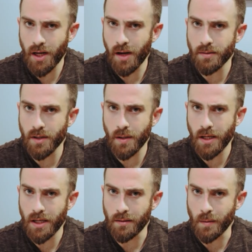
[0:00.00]
I would go
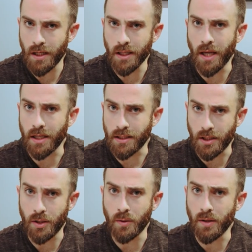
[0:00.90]
ahead and wait like
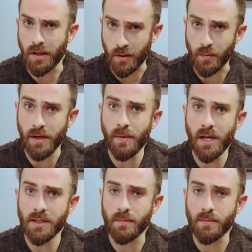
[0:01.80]
2 to 3 months